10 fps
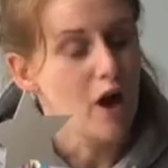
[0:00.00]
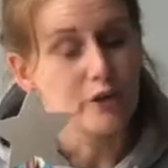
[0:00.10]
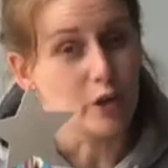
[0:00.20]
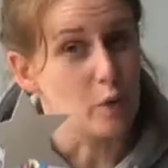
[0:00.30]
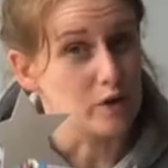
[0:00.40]

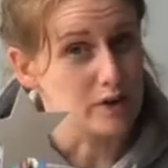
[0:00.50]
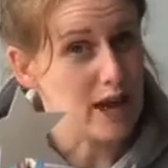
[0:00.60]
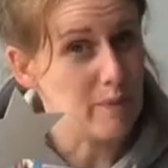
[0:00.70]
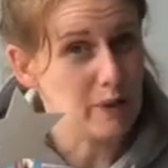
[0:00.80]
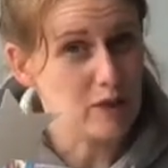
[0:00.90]
So we'll
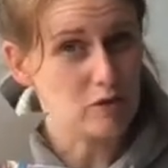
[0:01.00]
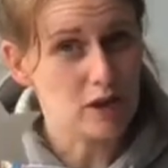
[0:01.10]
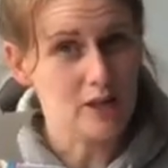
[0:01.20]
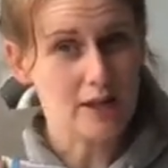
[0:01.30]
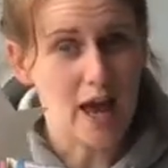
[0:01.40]
tap it
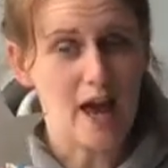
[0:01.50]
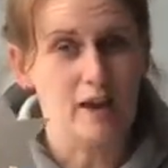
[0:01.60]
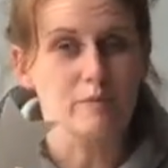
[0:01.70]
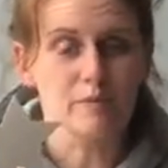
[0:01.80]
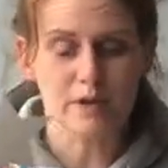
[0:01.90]
three
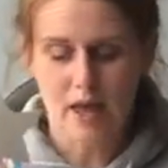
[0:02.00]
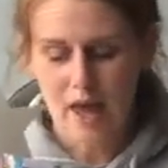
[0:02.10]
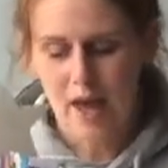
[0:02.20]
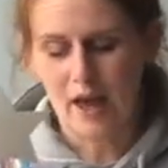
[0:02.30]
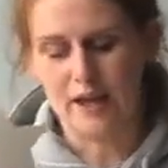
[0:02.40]
times
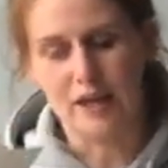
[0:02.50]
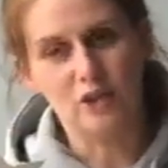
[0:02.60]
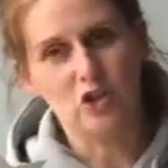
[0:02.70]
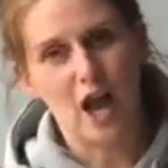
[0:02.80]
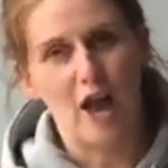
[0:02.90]
and each
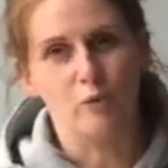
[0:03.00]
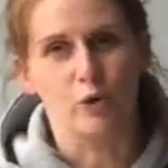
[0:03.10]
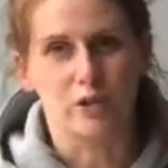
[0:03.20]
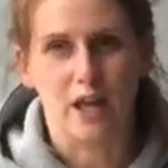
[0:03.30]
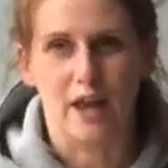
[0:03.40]
time we'll
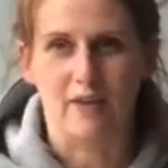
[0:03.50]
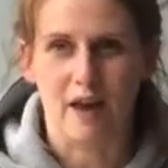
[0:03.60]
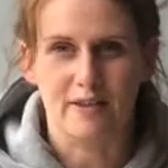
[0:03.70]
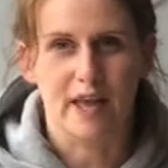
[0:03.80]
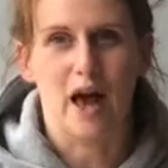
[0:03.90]
say
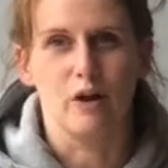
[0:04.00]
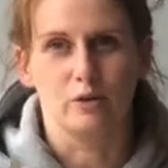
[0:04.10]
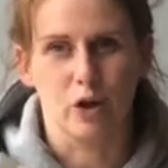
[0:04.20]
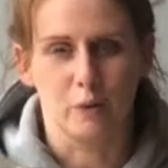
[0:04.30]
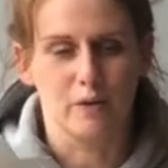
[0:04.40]
that sound.
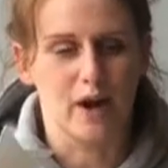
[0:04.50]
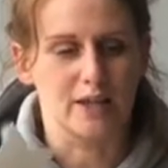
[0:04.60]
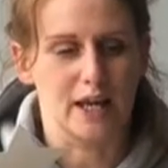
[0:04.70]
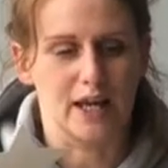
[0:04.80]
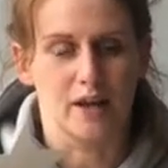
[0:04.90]
Are we
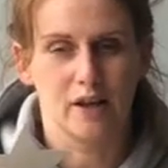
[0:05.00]
ready?